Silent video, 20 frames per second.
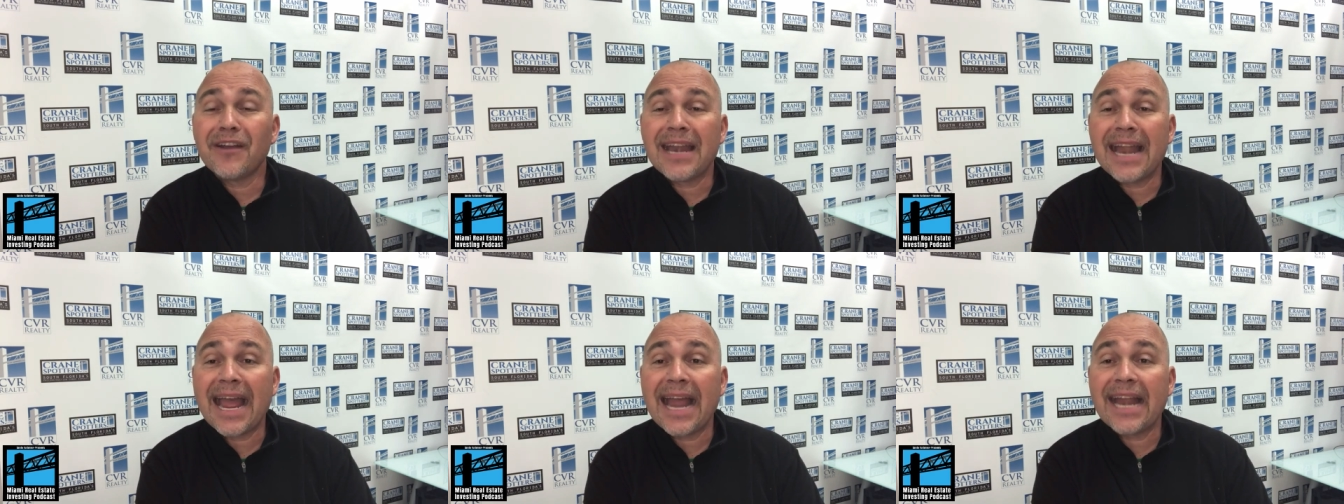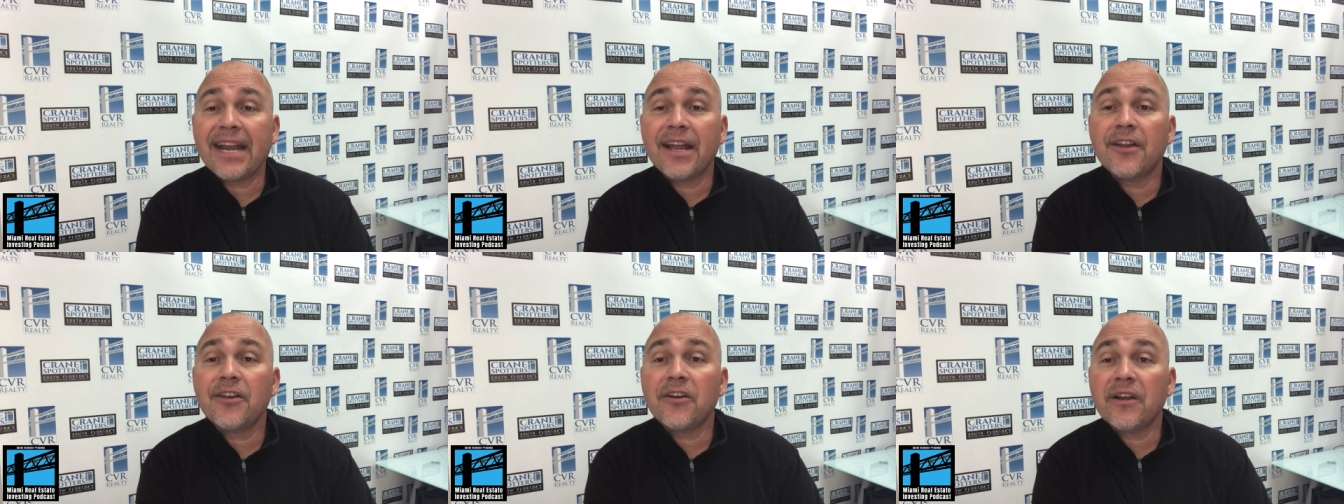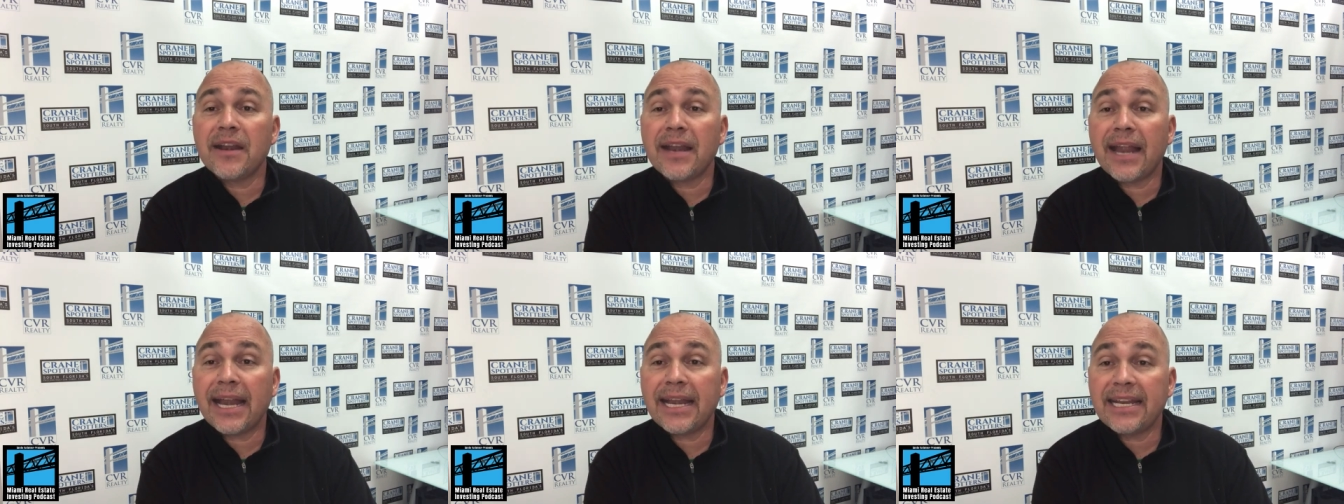
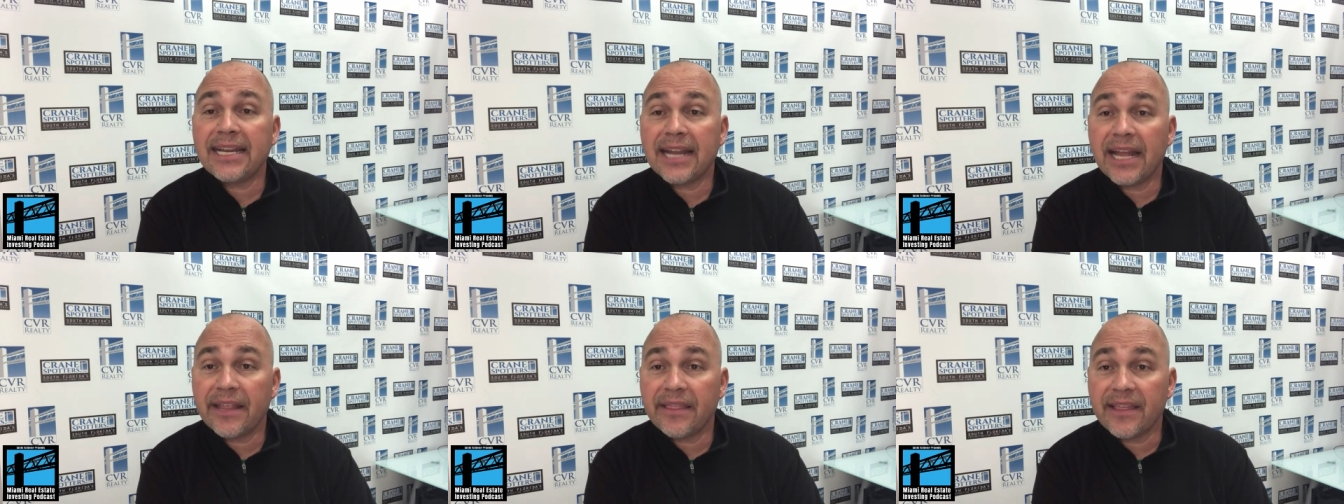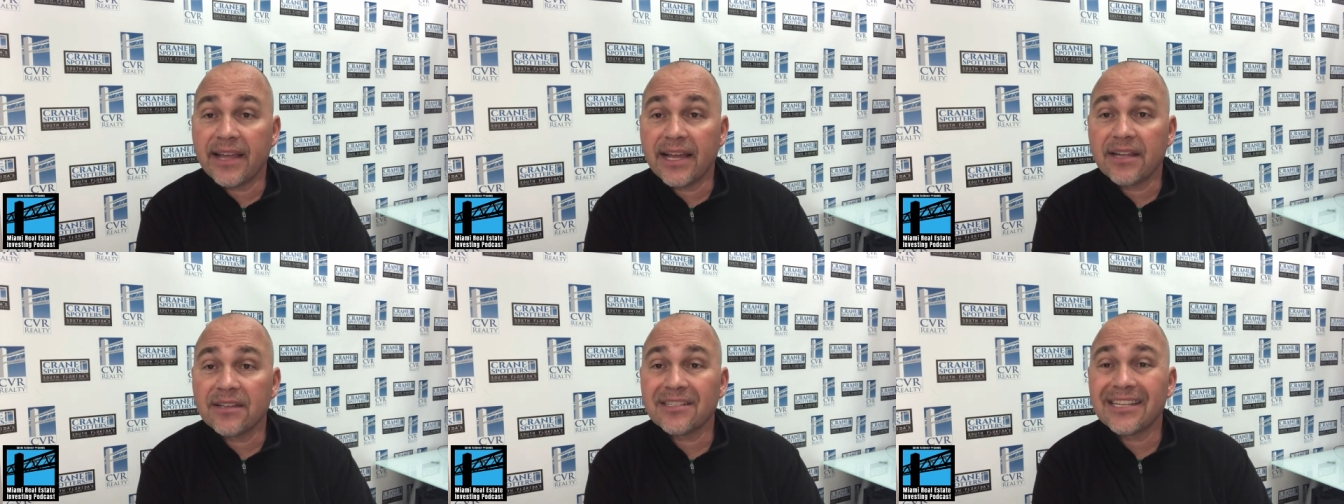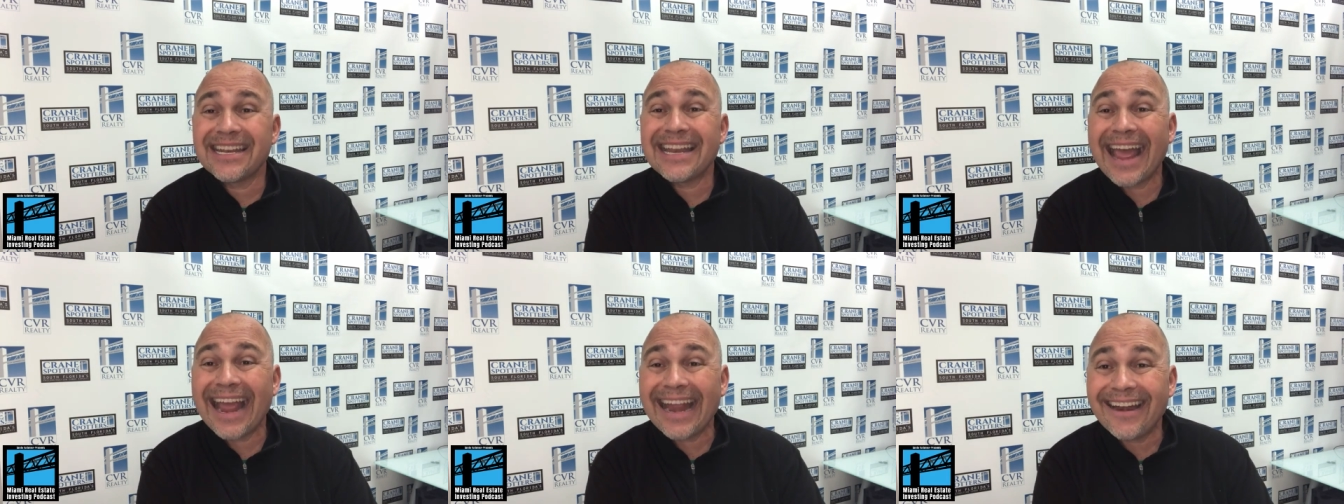
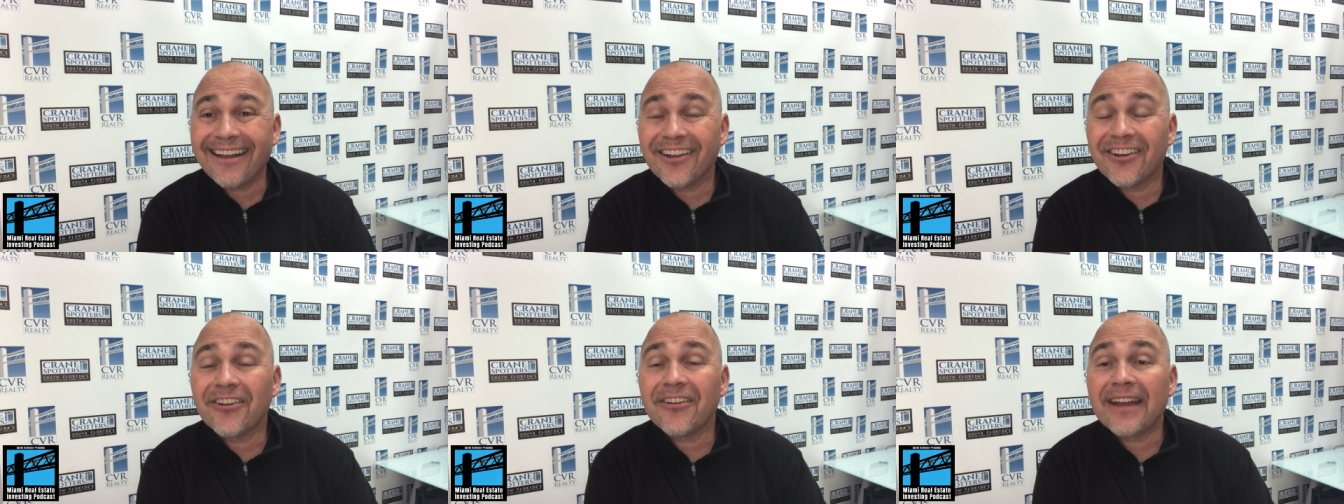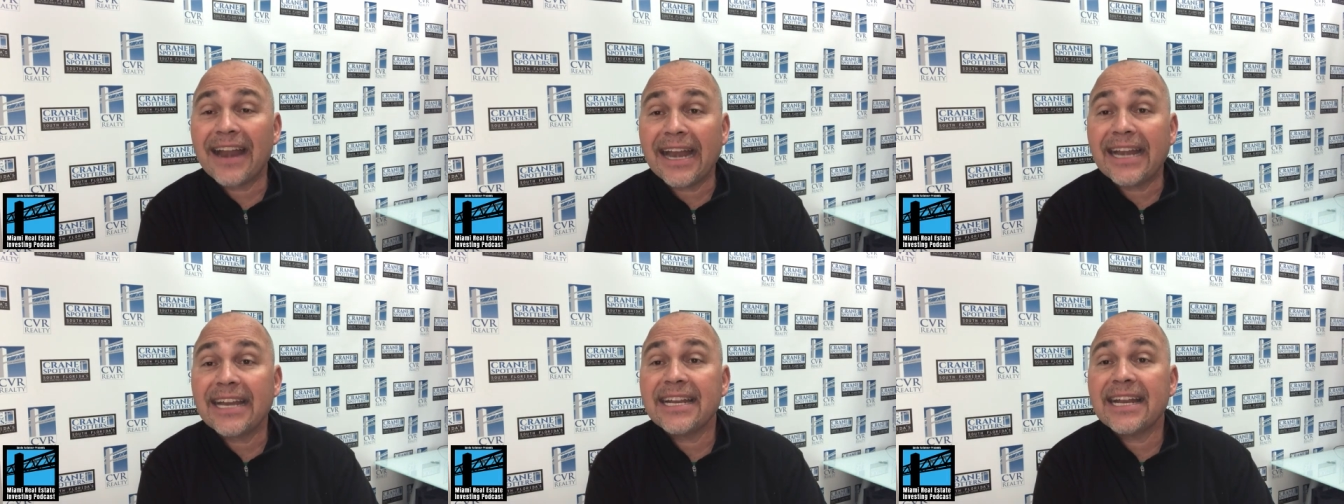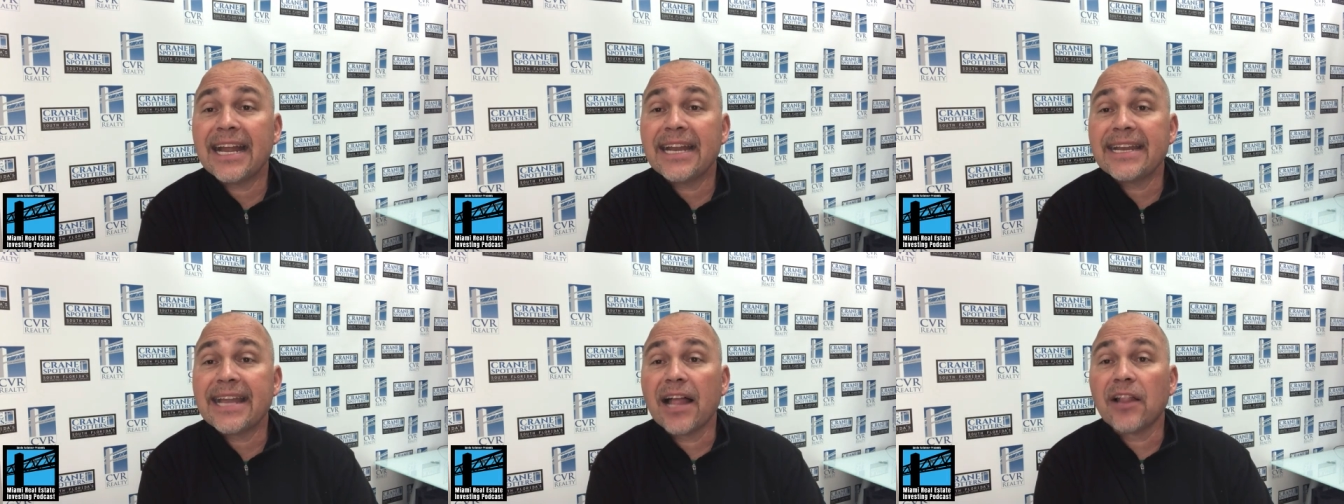
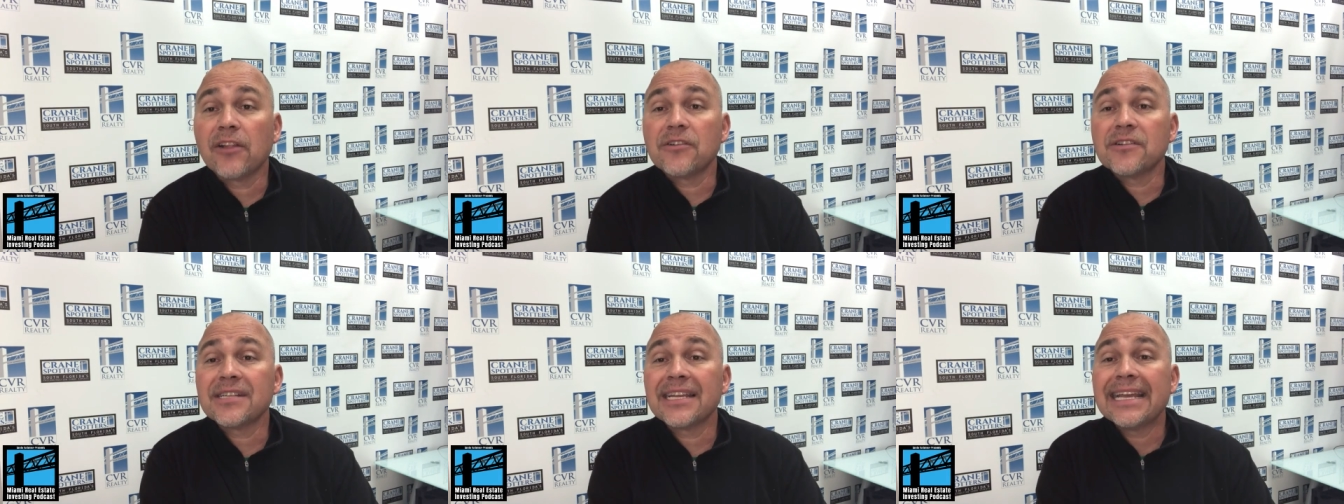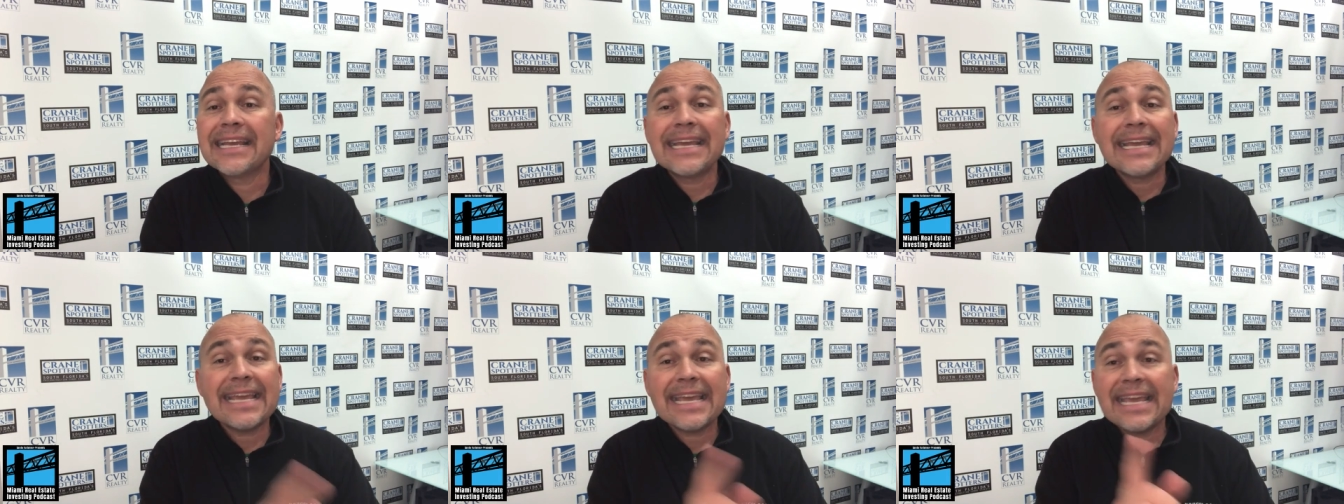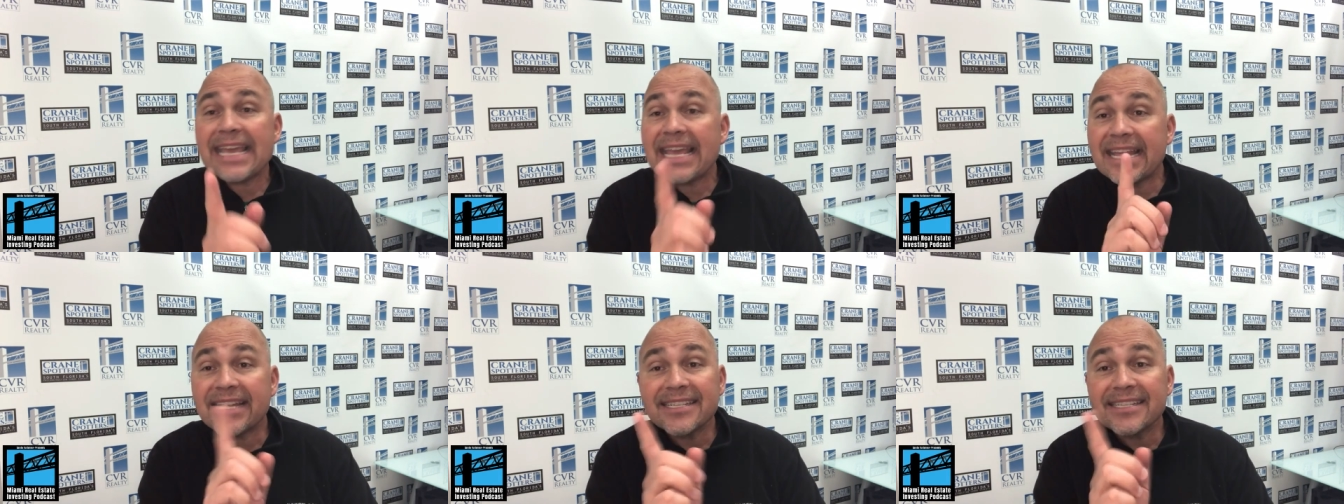$999,999,
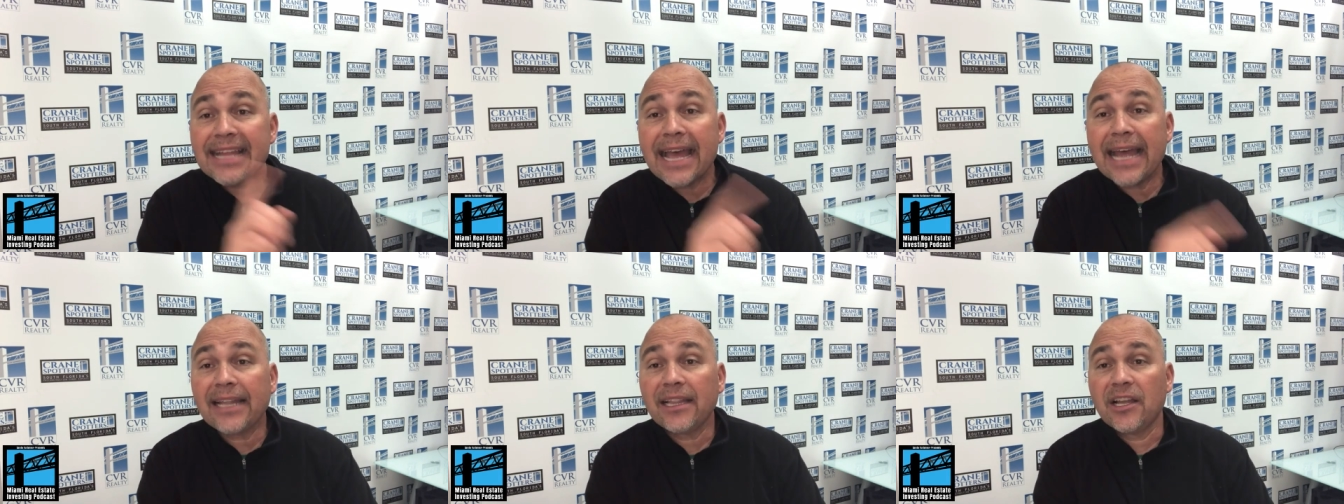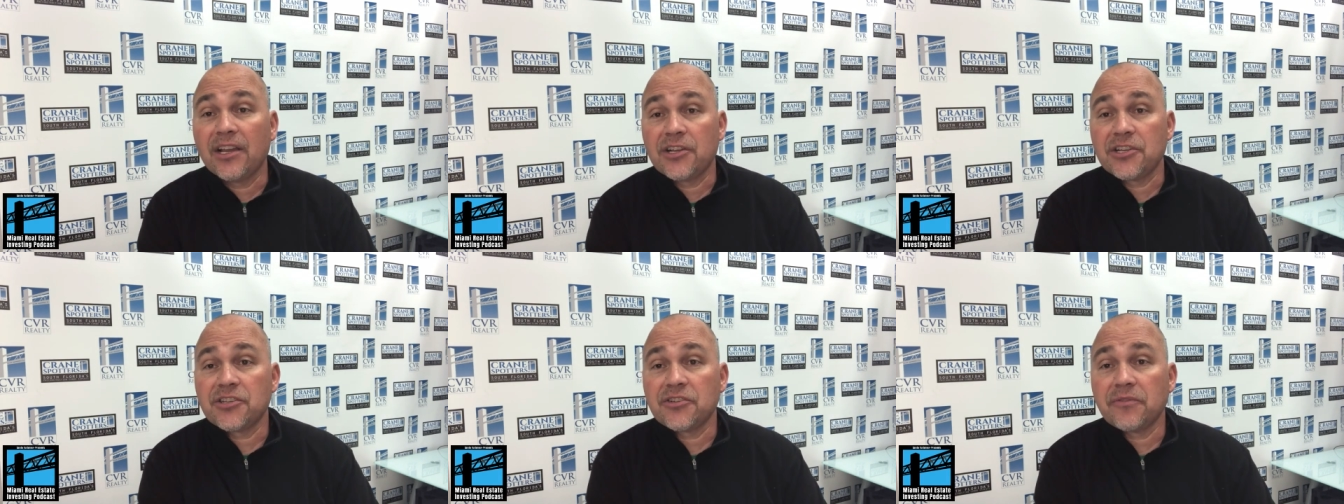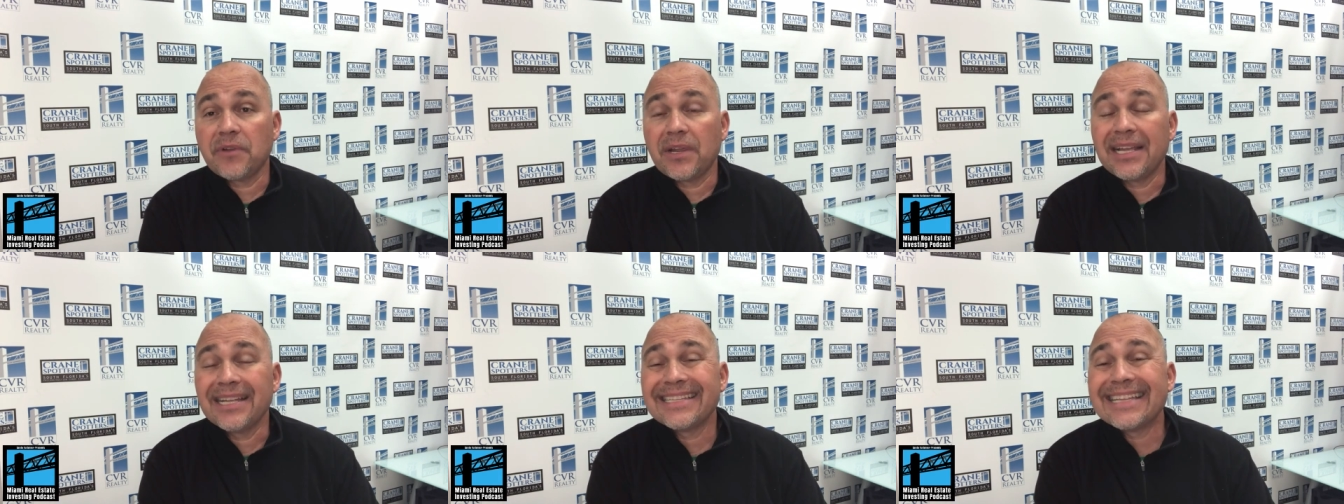it's not
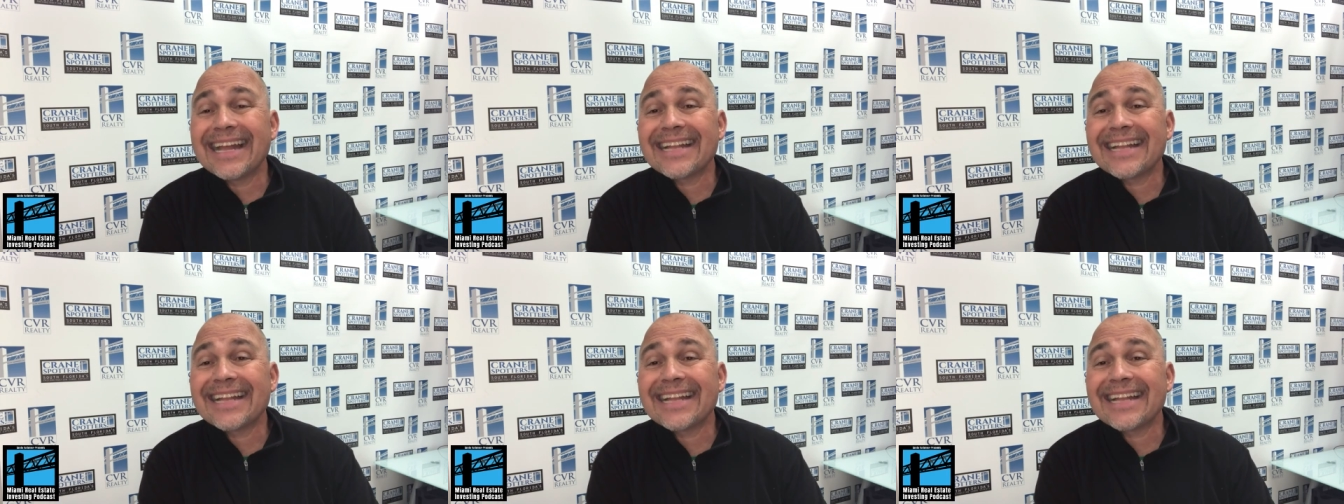luxury.